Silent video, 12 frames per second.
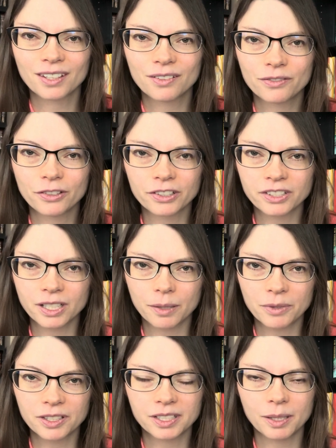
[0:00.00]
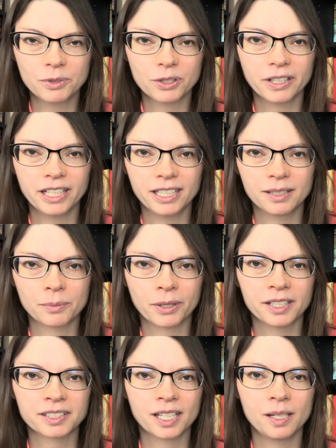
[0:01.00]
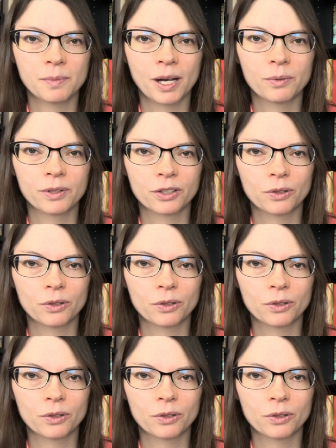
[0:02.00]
First up, the Subterranean Press came out with